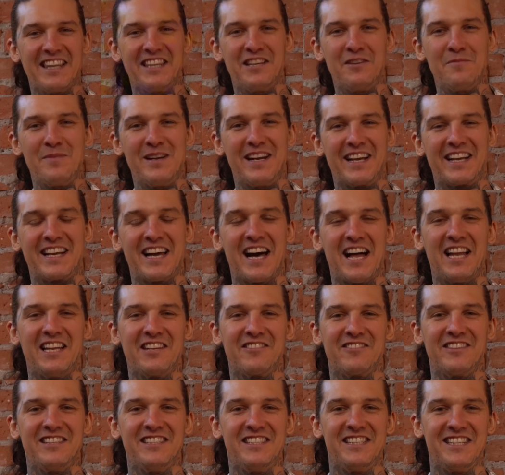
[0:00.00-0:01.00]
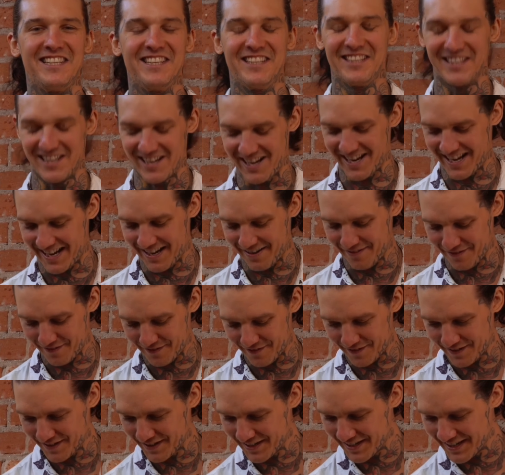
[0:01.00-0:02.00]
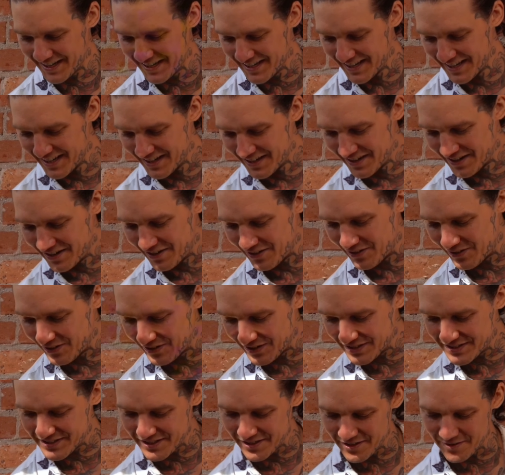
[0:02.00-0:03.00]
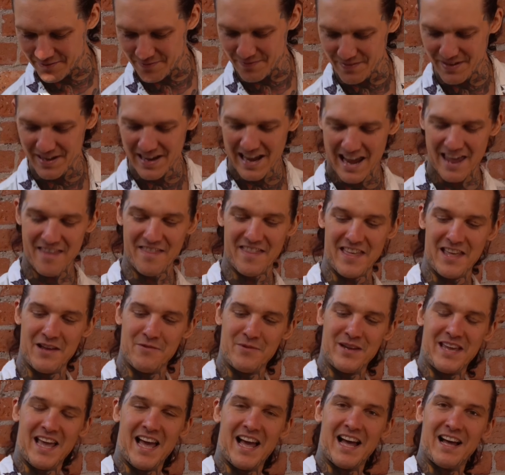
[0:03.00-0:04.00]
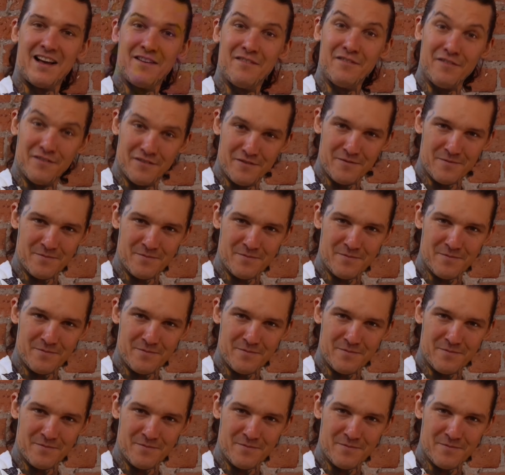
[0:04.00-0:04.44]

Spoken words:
little bit of color into your life. Awesome, and there we have